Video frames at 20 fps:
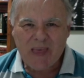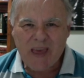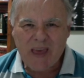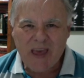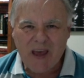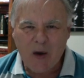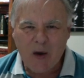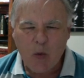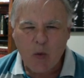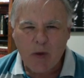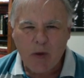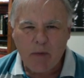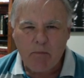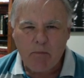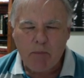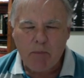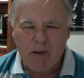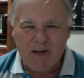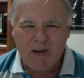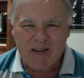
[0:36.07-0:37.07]
how we
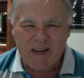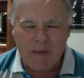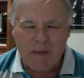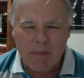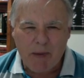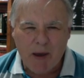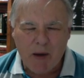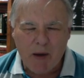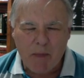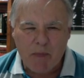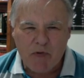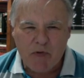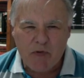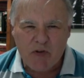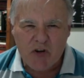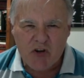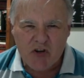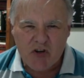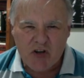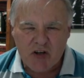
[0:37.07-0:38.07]
built up our
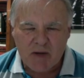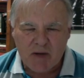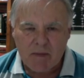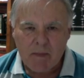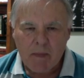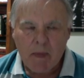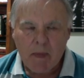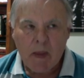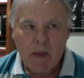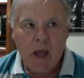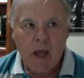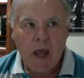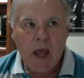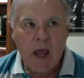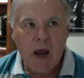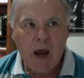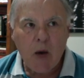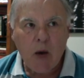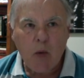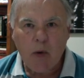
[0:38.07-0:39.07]
position,
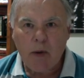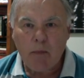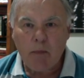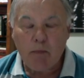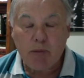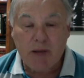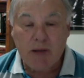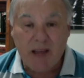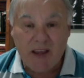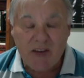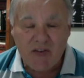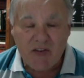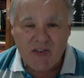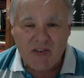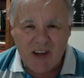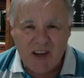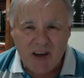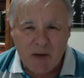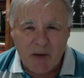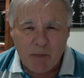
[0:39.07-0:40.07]
how we placed
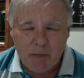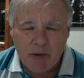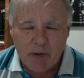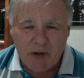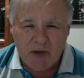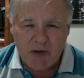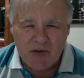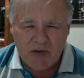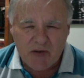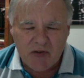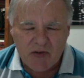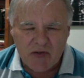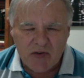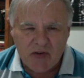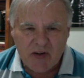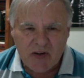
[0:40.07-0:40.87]
our pieces